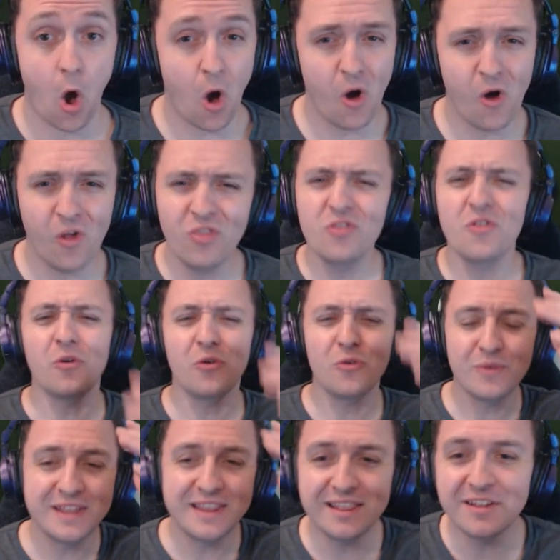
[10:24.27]
Oh no,
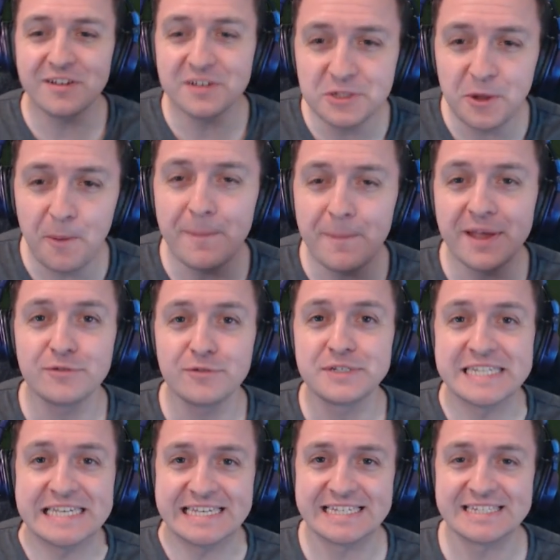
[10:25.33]
we lost on
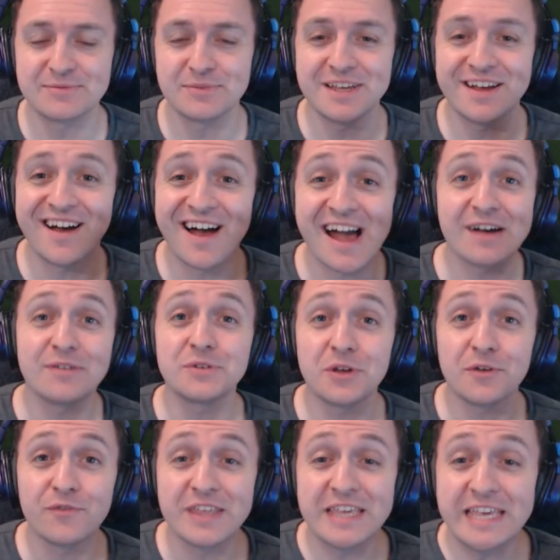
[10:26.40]
penalties. We are out
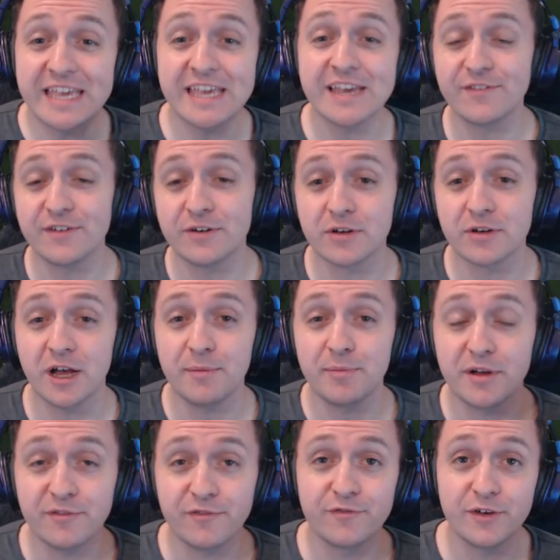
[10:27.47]
of the EFL Cup,
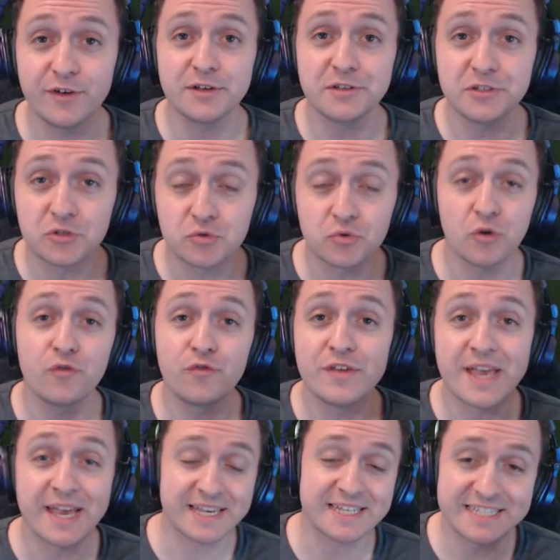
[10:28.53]
our first
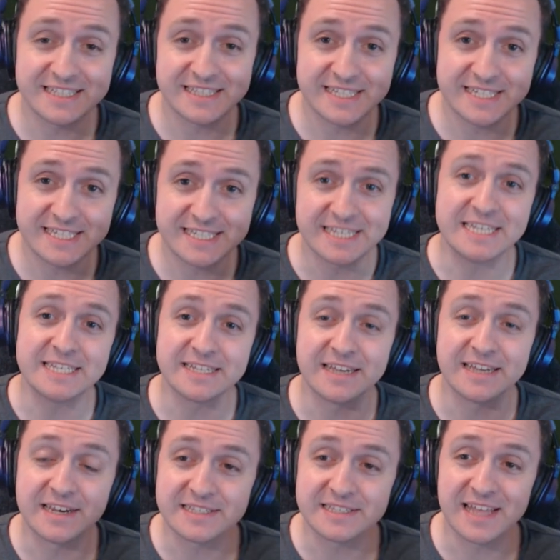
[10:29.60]
trophy exit this season,
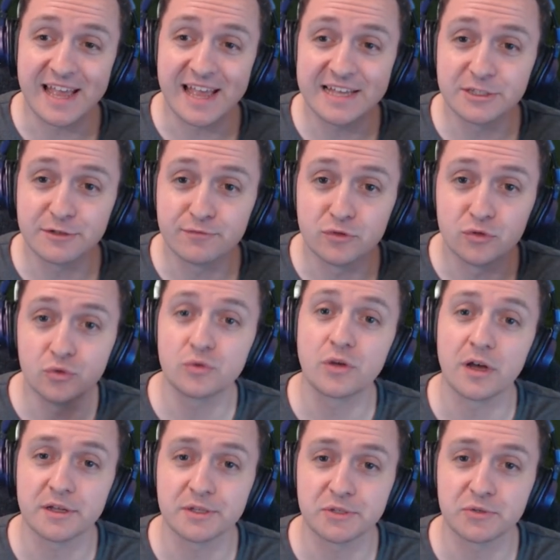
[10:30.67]
and it's the hands of
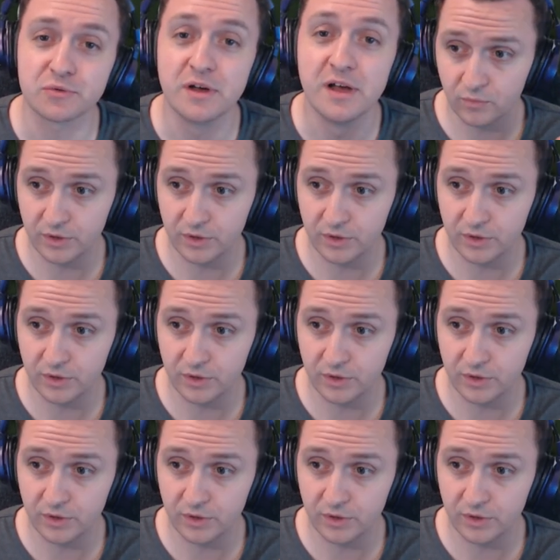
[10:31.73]
Newcastle.